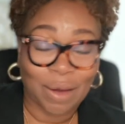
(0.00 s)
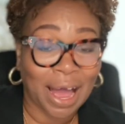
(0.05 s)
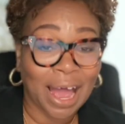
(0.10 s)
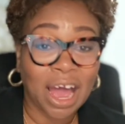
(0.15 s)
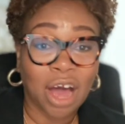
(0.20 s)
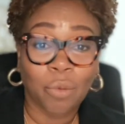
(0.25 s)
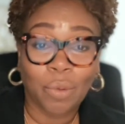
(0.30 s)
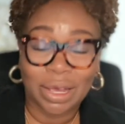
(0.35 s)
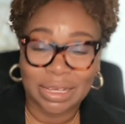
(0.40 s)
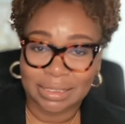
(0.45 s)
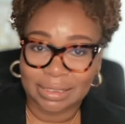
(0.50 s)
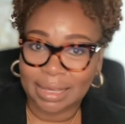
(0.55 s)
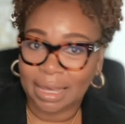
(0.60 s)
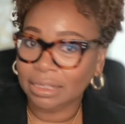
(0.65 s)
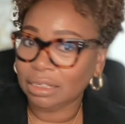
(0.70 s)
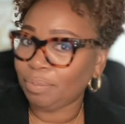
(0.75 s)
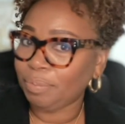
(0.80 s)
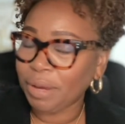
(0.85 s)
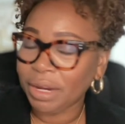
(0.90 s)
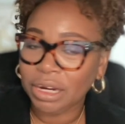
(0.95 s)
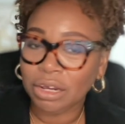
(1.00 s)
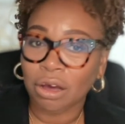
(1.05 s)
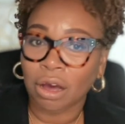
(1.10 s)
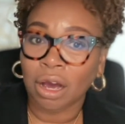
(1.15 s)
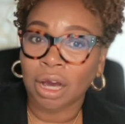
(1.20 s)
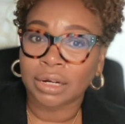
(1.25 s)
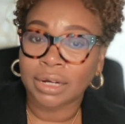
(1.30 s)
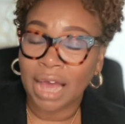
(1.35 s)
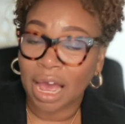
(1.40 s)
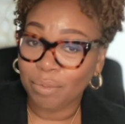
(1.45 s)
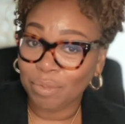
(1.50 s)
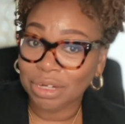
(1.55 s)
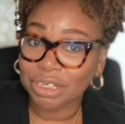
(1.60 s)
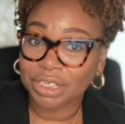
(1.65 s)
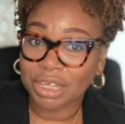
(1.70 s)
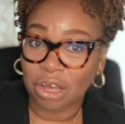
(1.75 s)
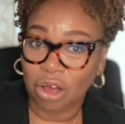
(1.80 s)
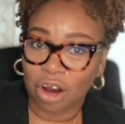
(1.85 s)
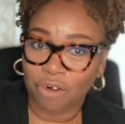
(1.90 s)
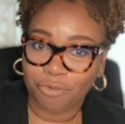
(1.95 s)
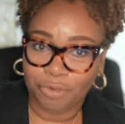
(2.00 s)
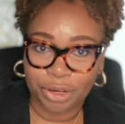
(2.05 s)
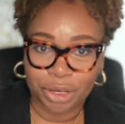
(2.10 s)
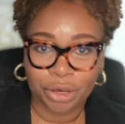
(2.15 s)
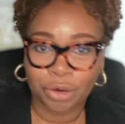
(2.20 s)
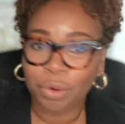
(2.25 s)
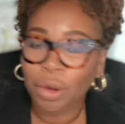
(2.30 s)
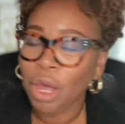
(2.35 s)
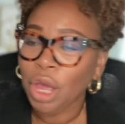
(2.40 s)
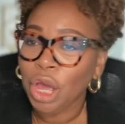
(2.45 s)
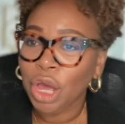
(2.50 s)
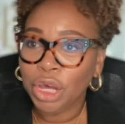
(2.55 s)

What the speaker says: I always say, depending on how much they offer you,